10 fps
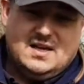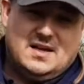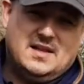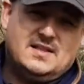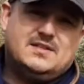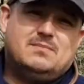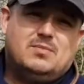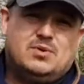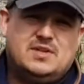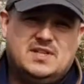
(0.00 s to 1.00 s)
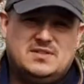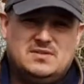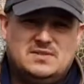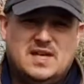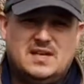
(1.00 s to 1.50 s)
there's some more
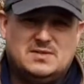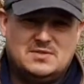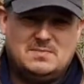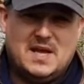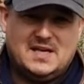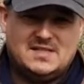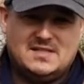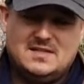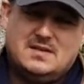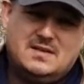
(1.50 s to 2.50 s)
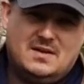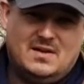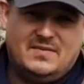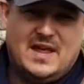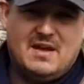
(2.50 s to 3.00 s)
additional technical specs
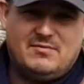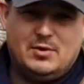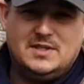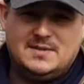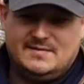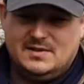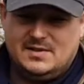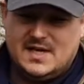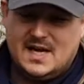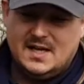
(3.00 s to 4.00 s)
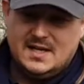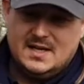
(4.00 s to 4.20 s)
on there for you to have a look at.